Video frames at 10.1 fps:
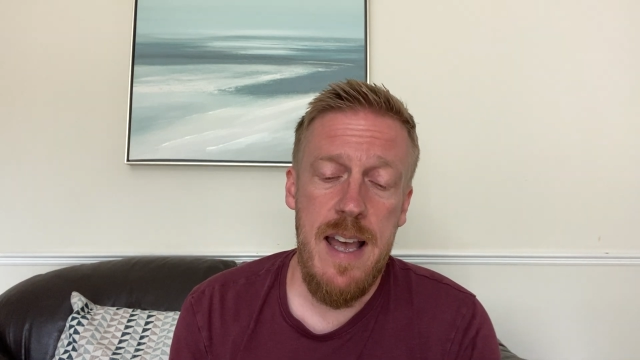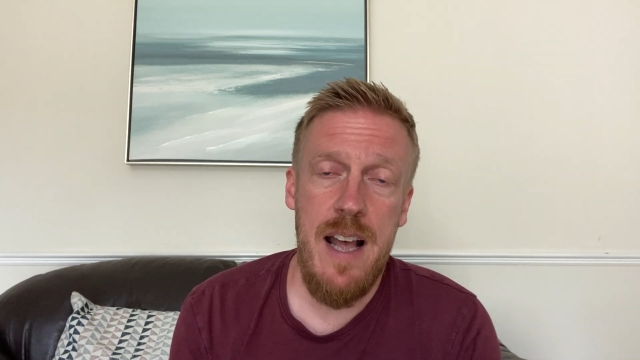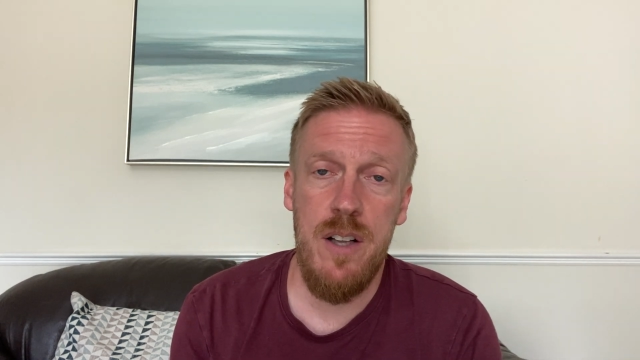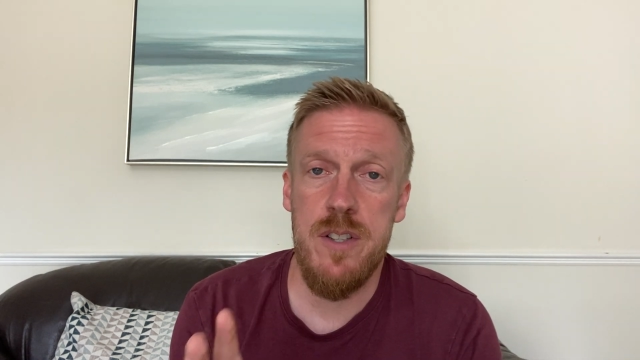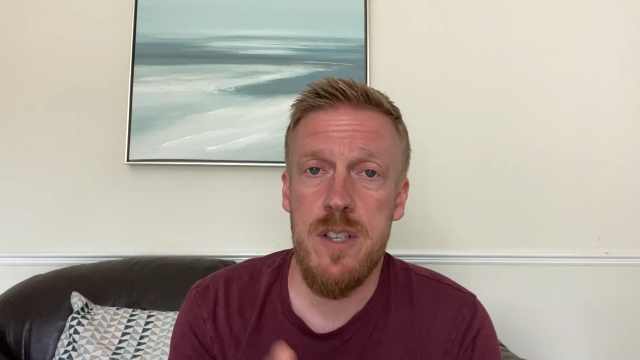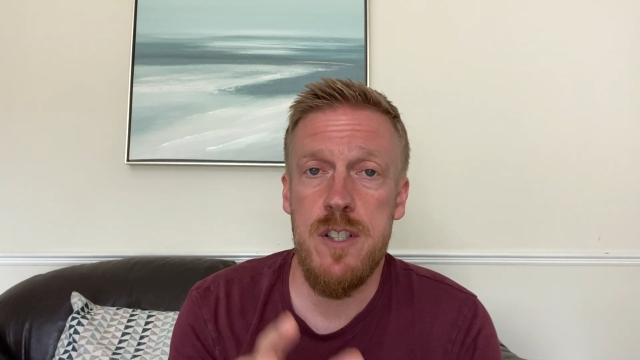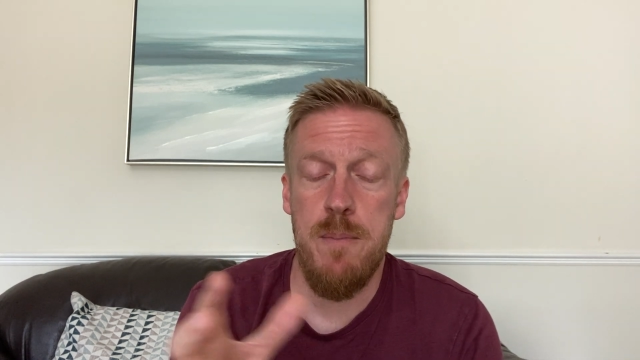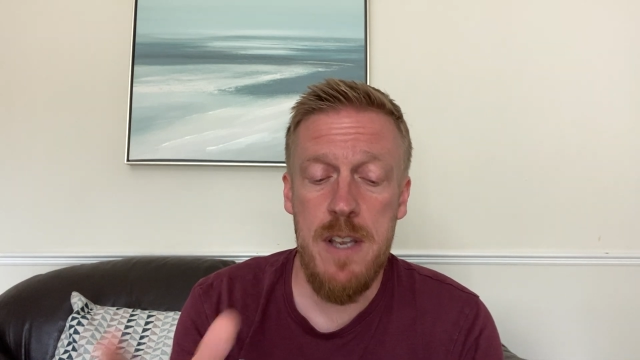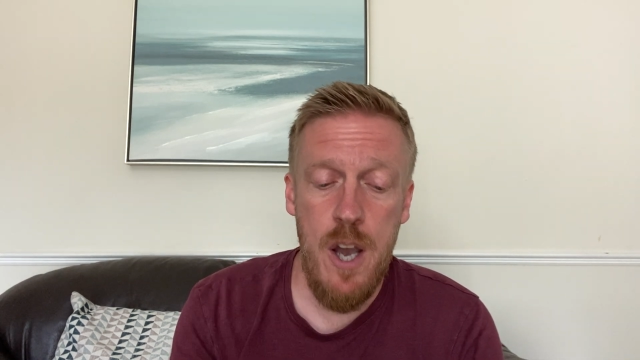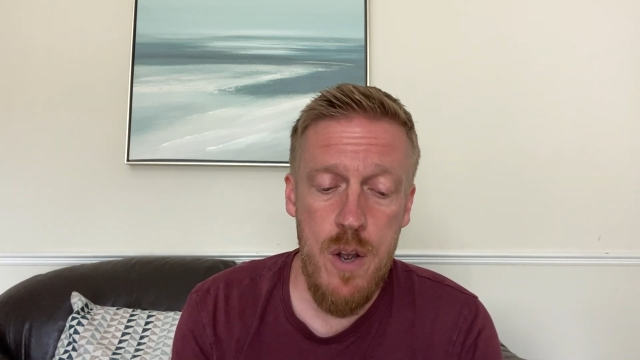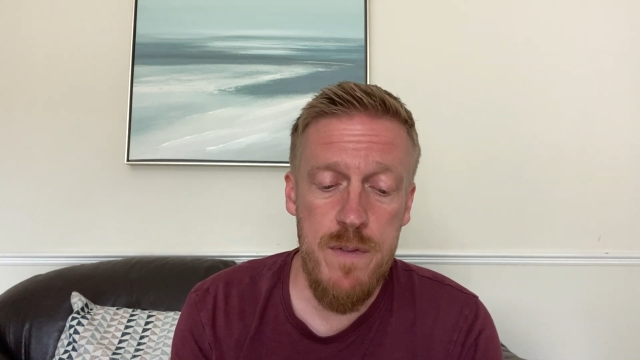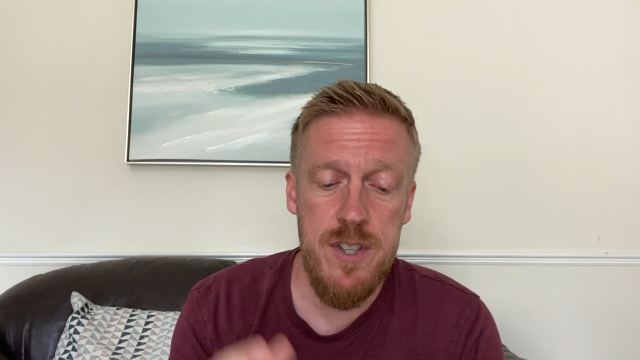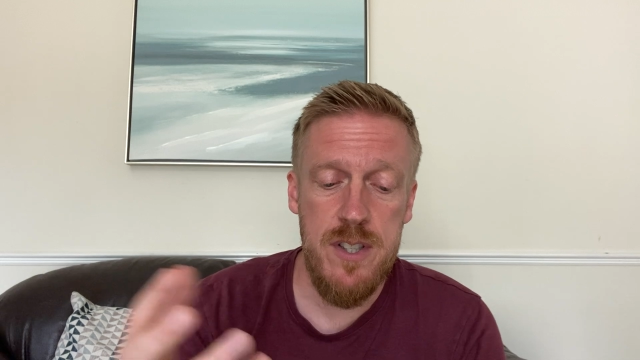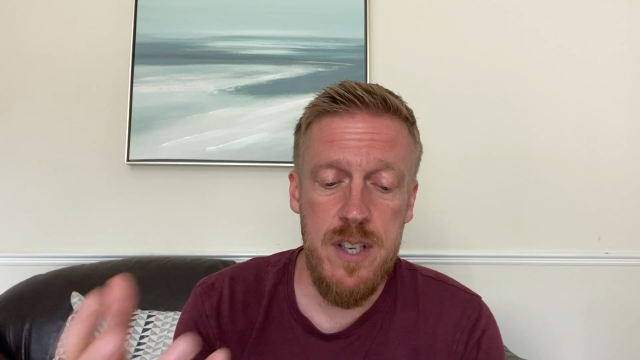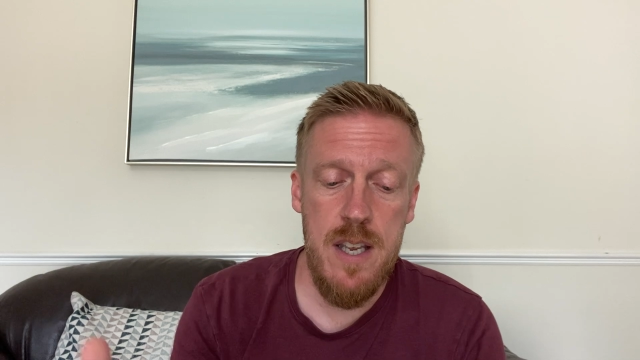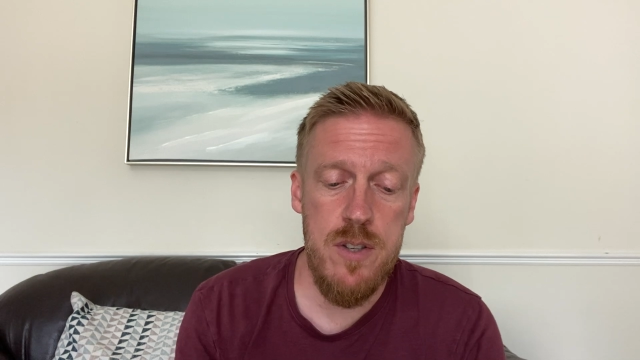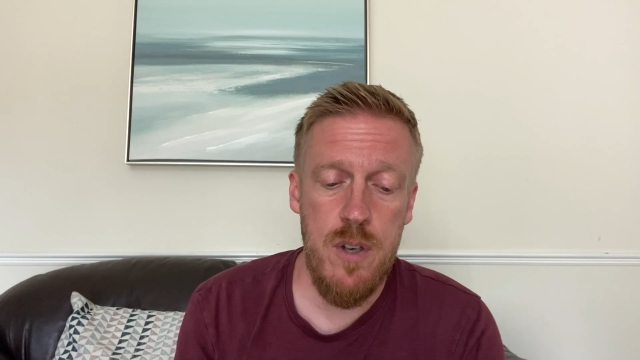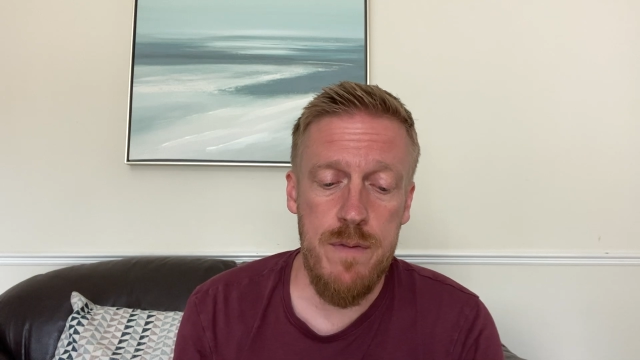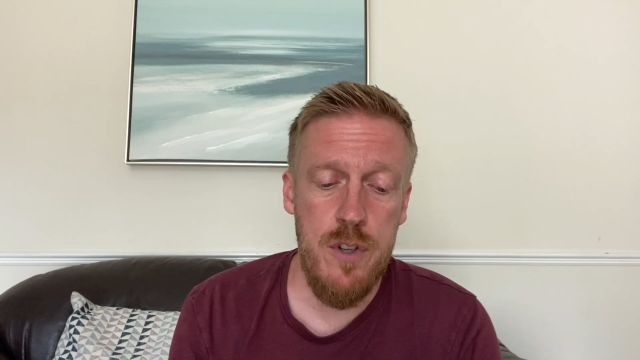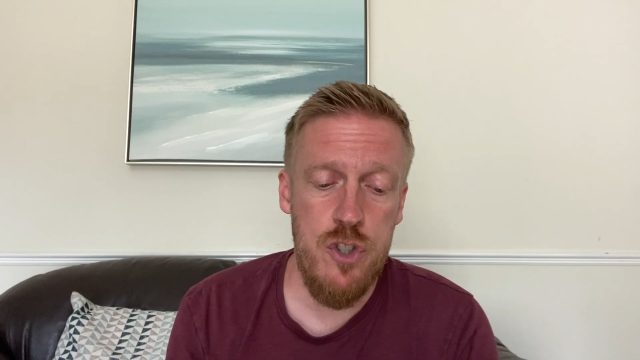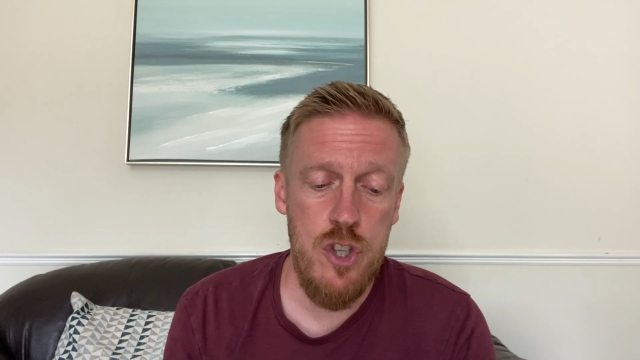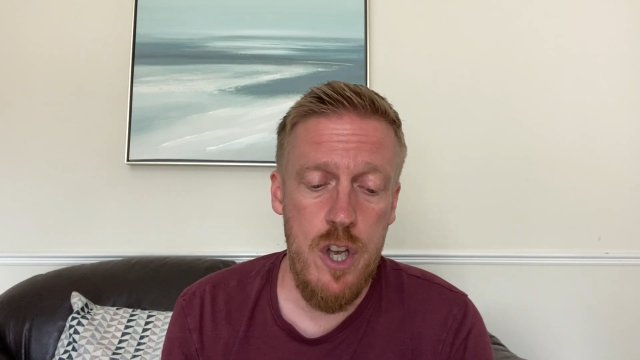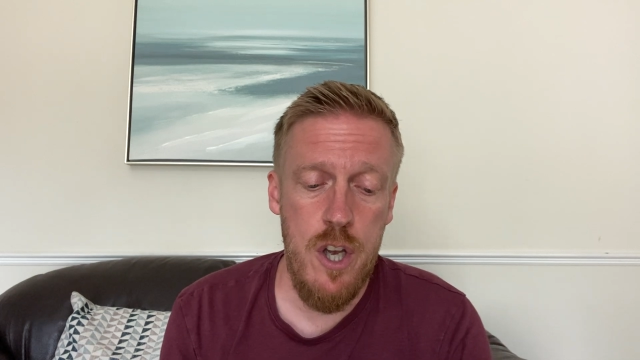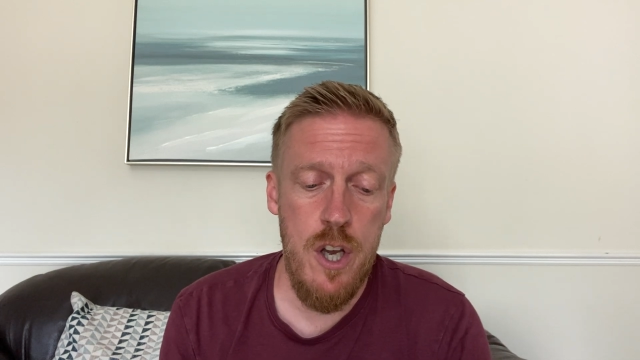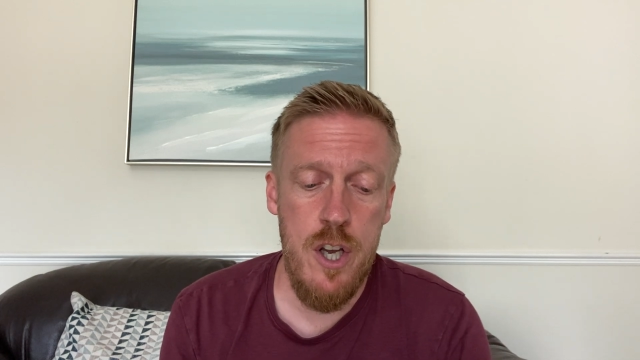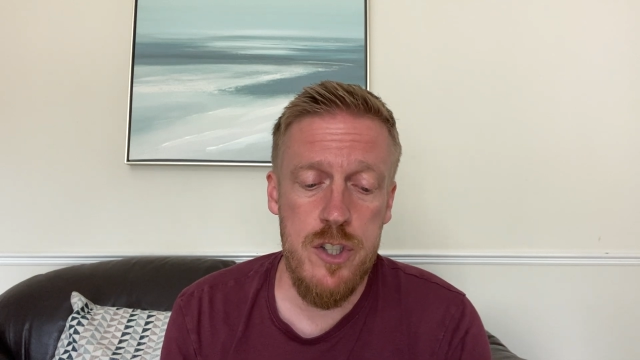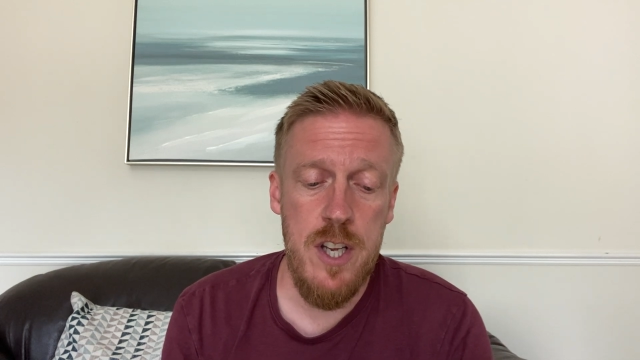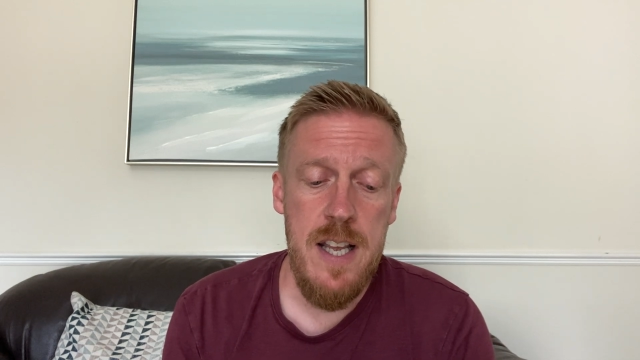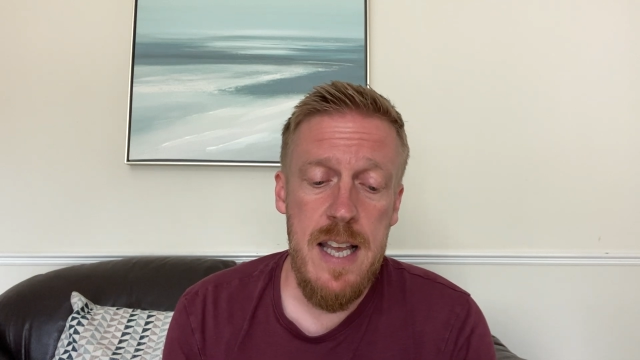Elders are to be overseers of the church.